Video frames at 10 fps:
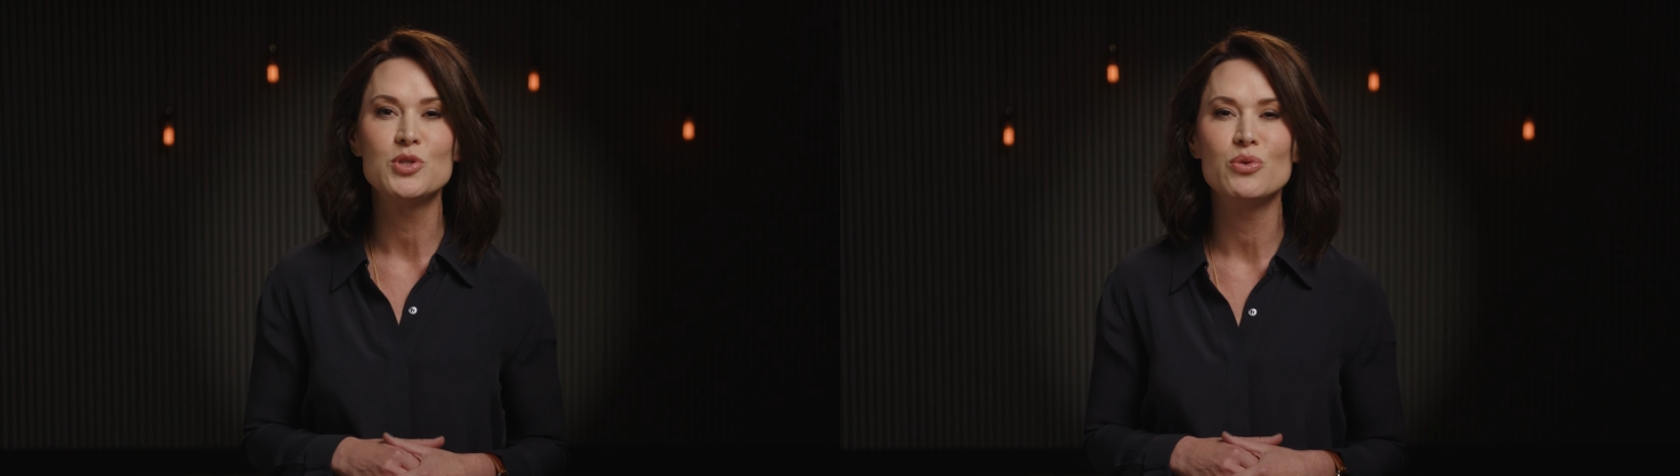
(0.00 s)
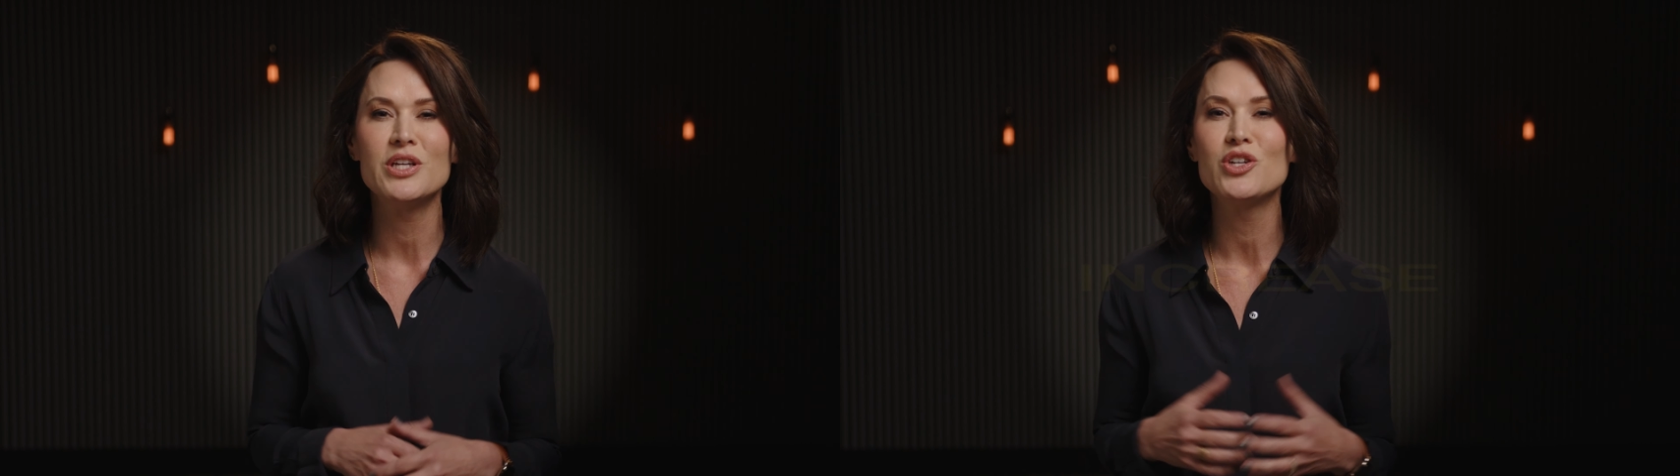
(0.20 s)

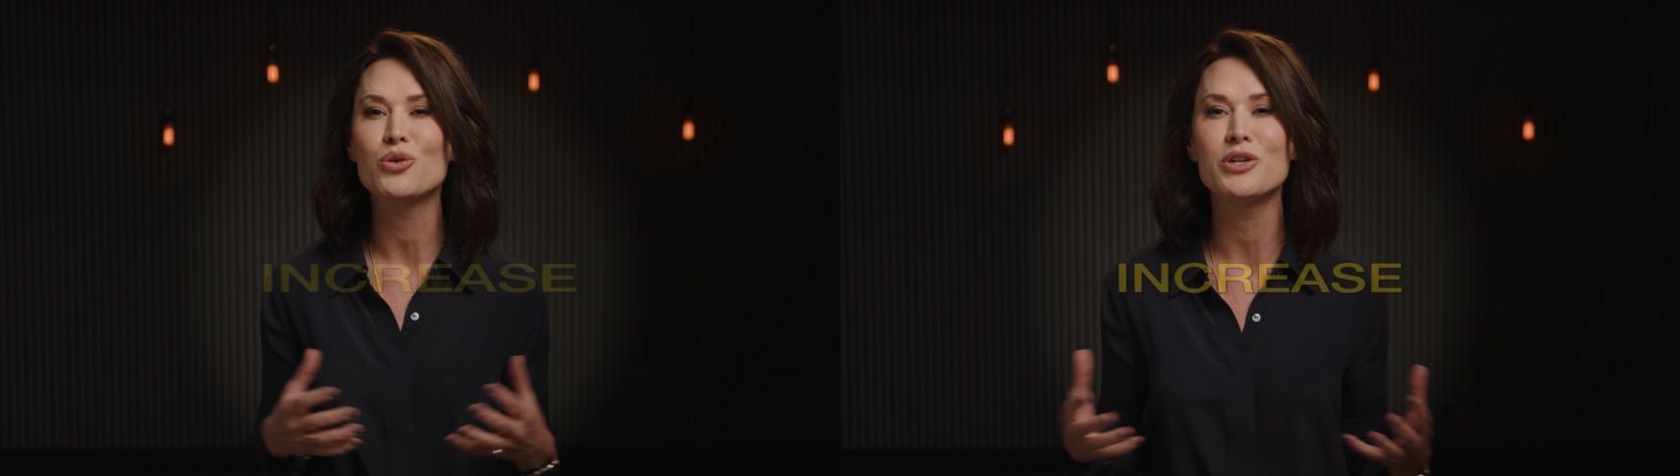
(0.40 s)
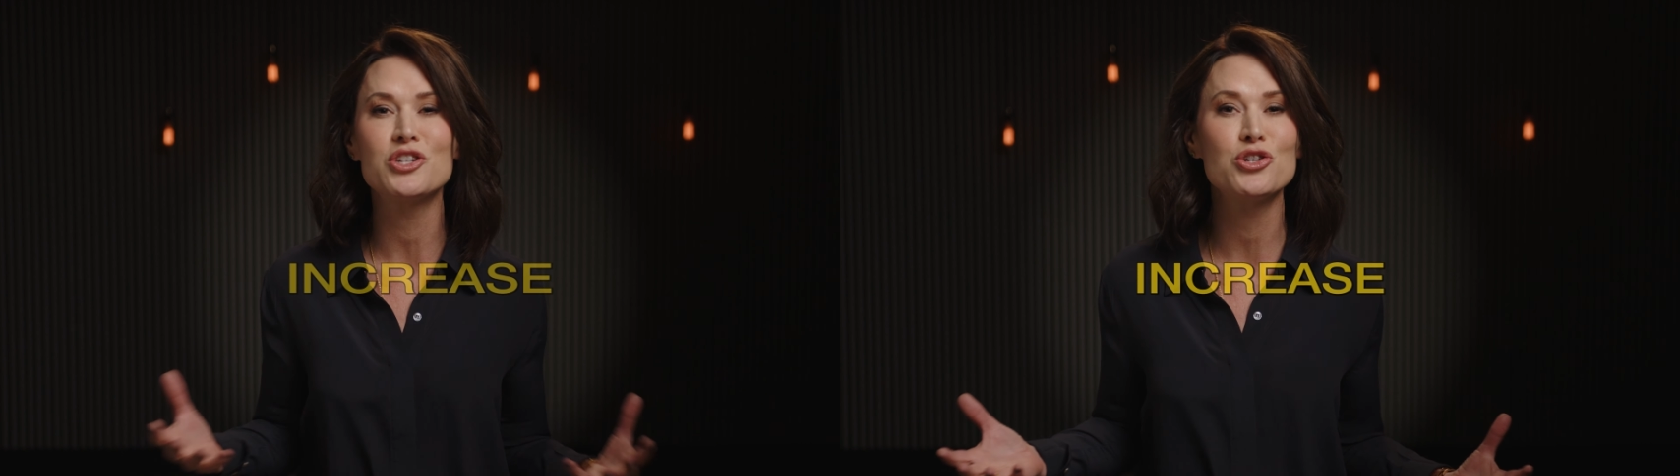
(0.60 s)
you
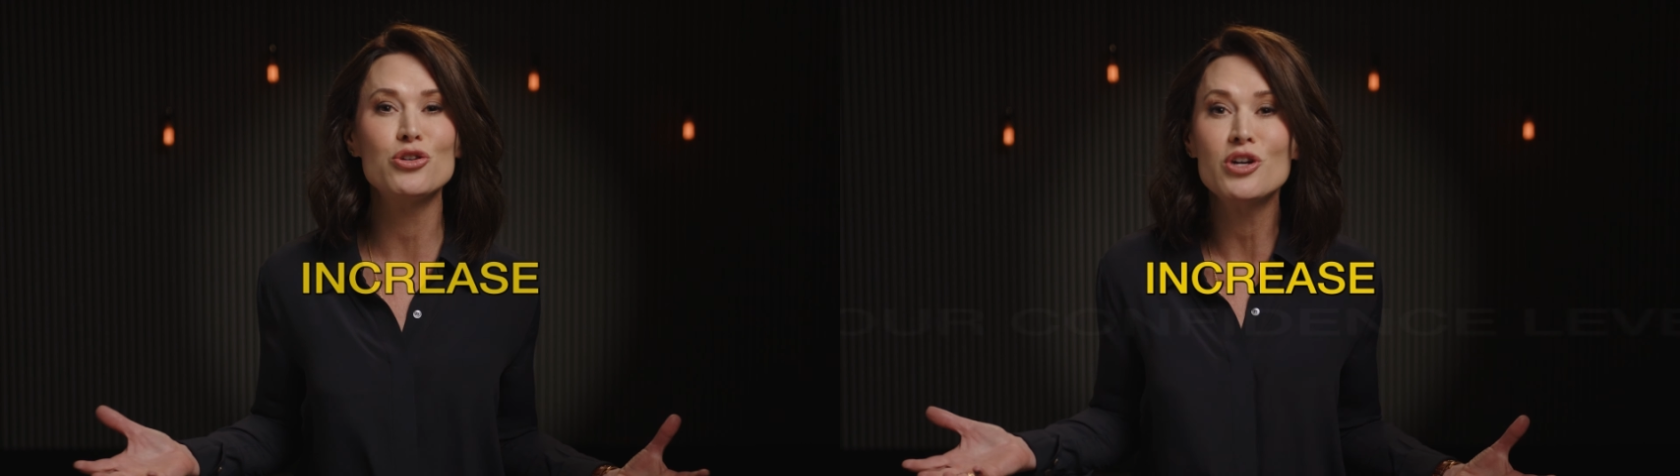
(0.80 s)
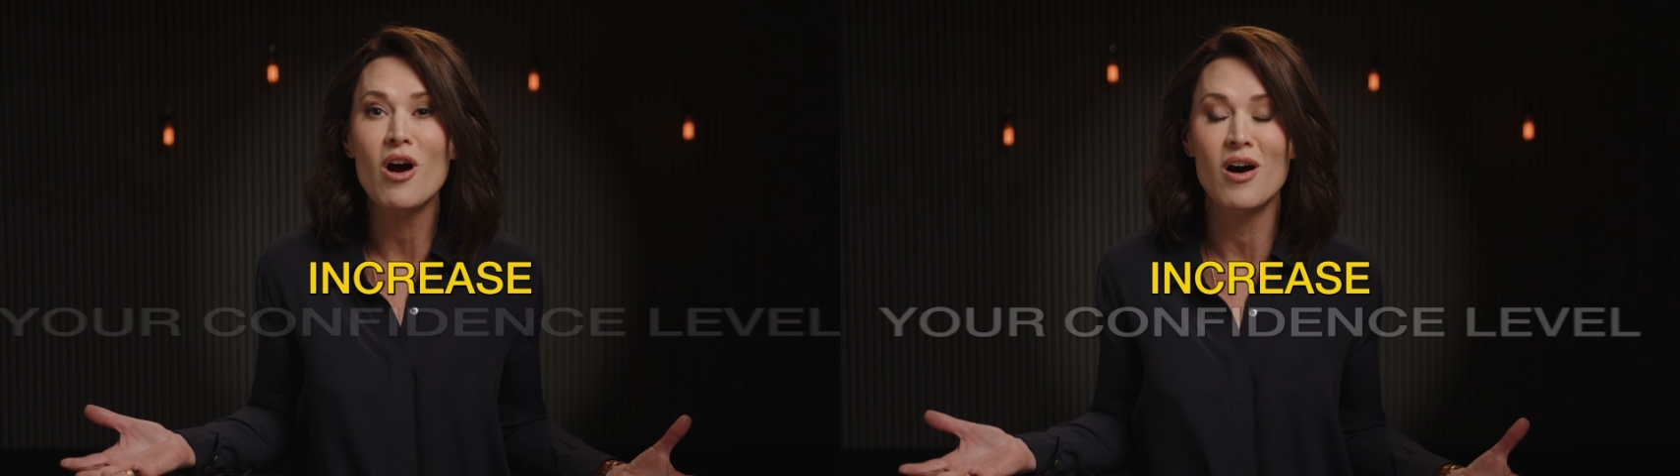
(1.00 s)
increase your
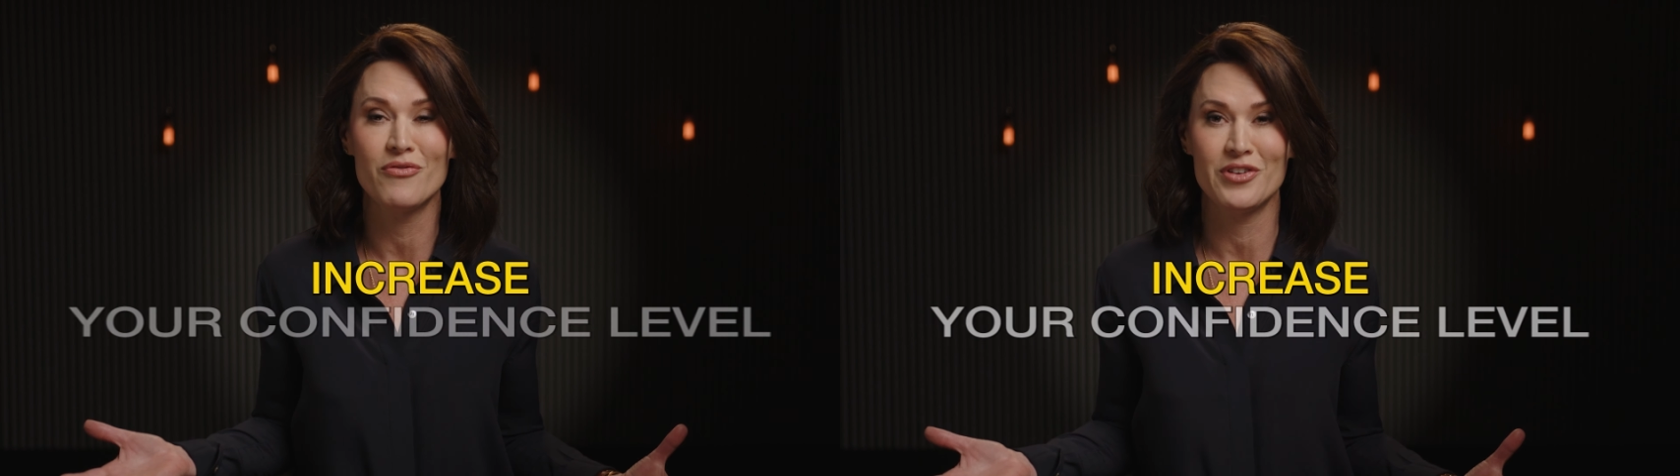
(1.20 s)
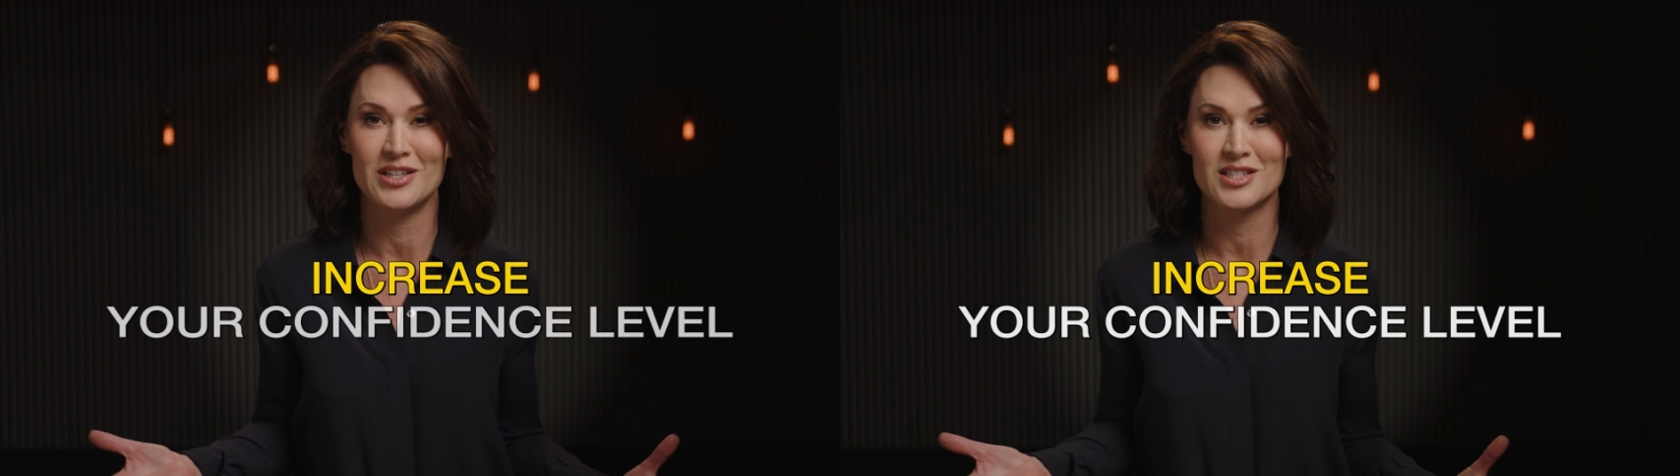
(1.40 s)

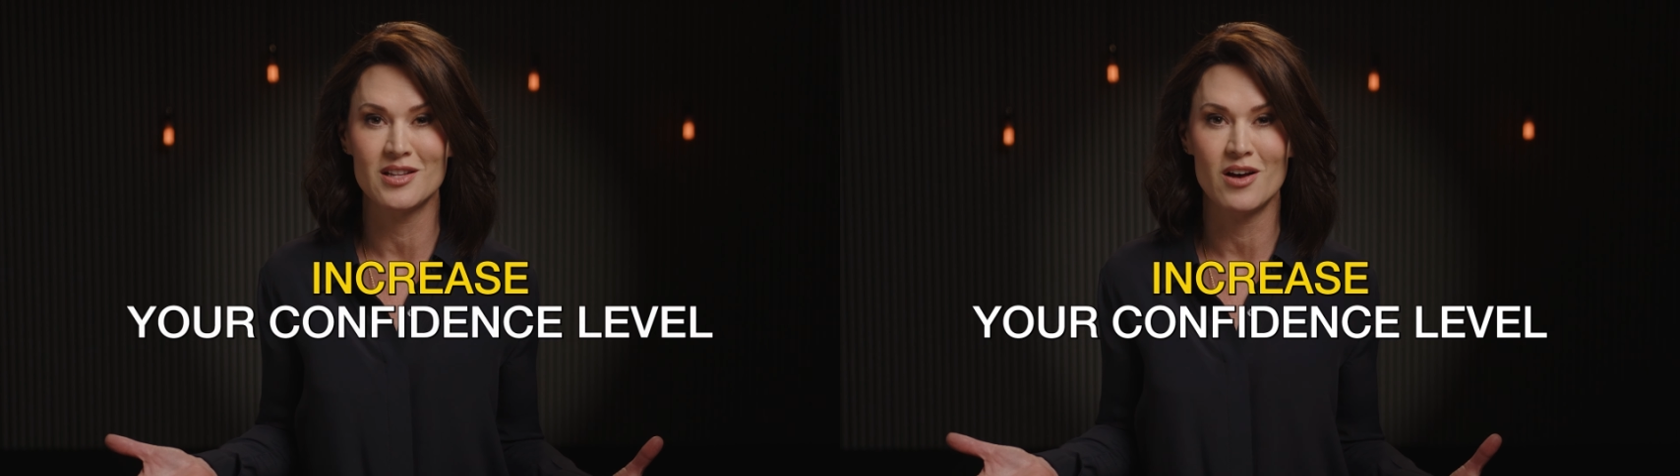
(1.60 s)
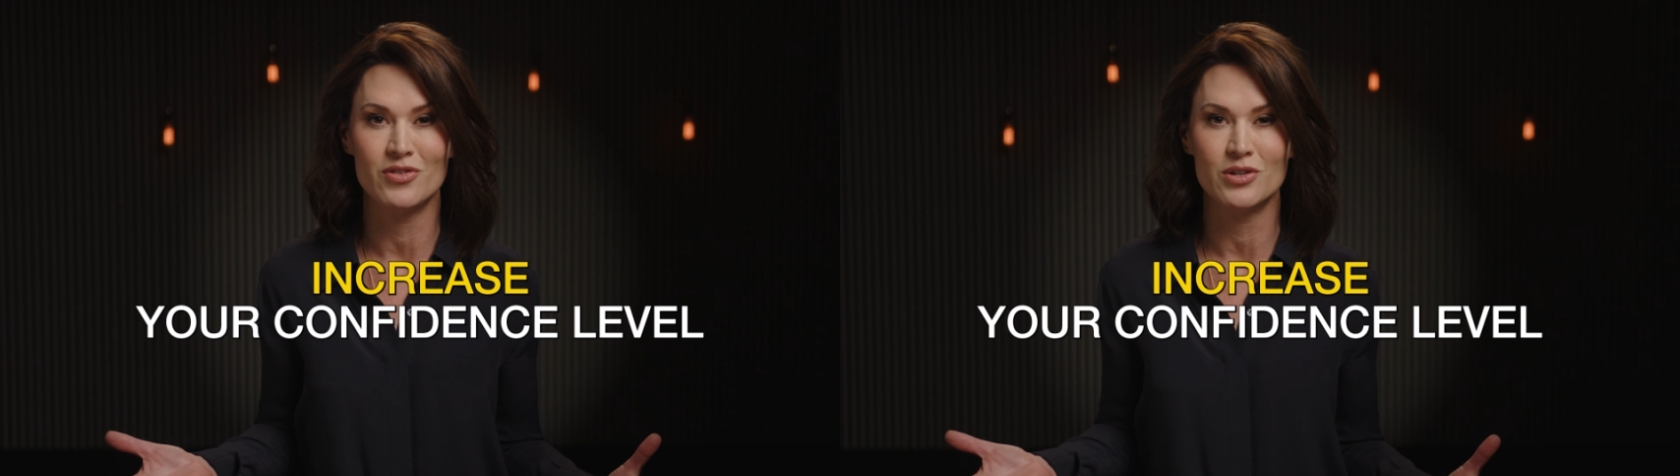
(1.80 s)
confidence
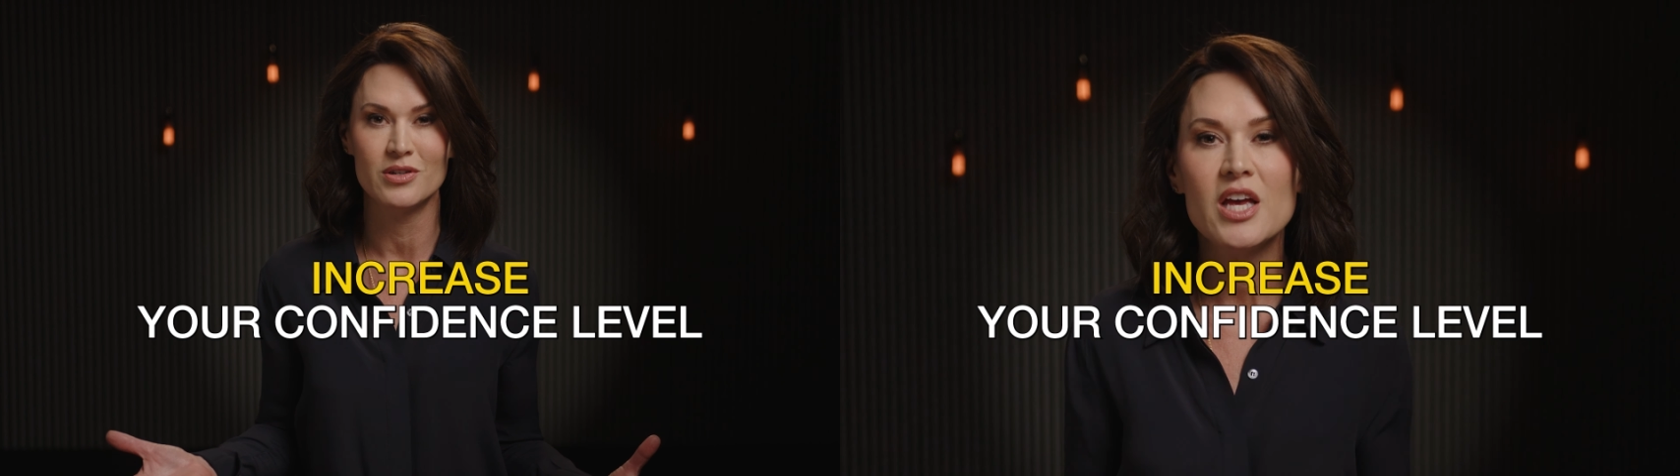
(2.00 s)
level.